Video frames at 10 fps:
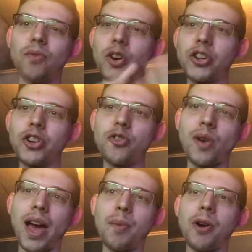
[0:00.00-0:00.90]
very good
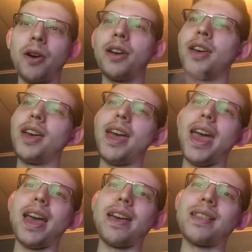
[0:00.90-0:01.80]
grammar,
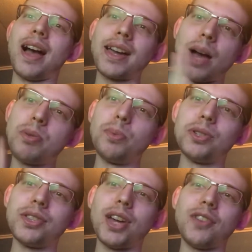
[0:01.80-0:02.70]
and I got
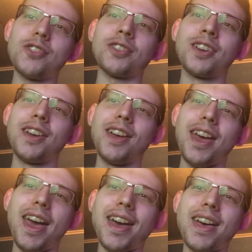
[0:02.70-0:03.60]
people's attention,
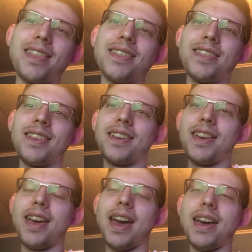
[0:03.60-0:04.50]
and
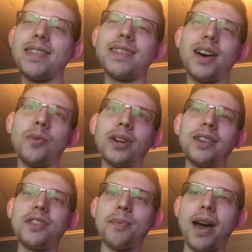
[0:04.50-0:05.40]
what
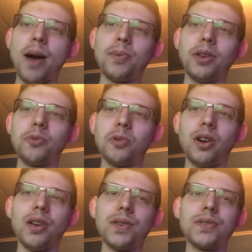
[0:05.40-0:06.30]
ended up happening
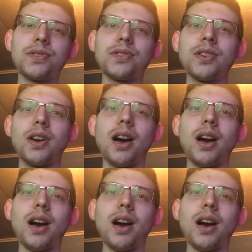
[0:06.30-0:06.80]
was,